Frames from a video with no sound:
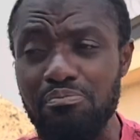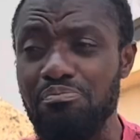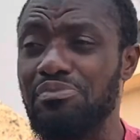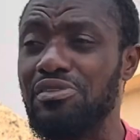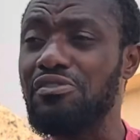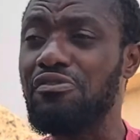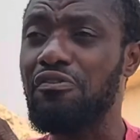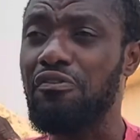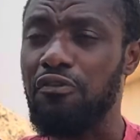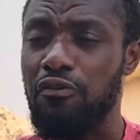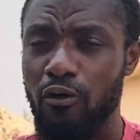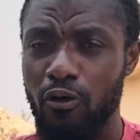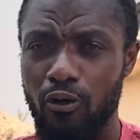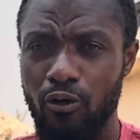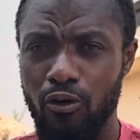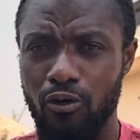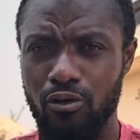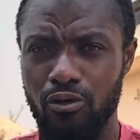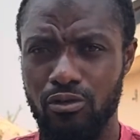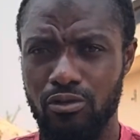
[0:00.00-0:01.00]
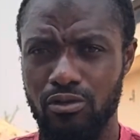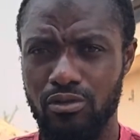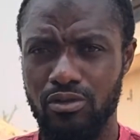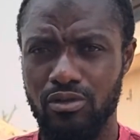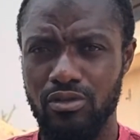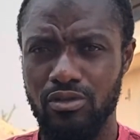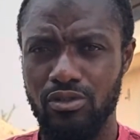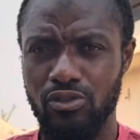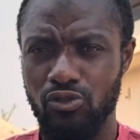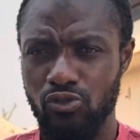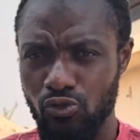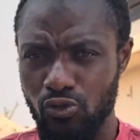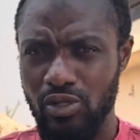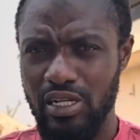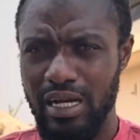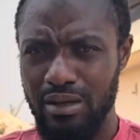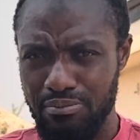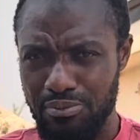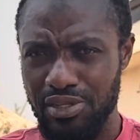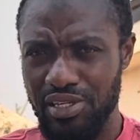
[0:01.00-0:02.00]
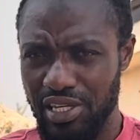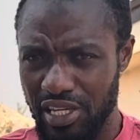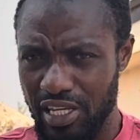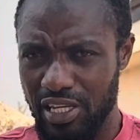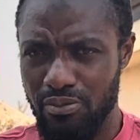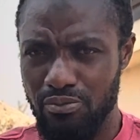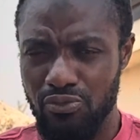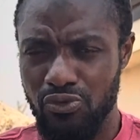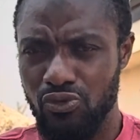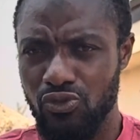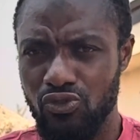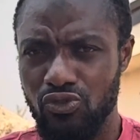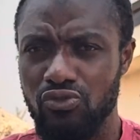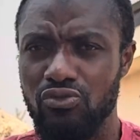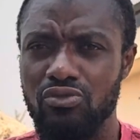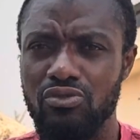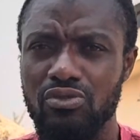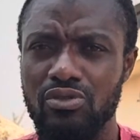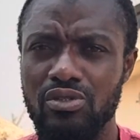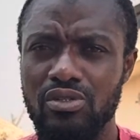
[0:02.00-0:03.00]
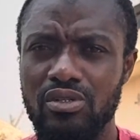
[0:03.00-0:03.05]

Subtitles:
before you can be able to,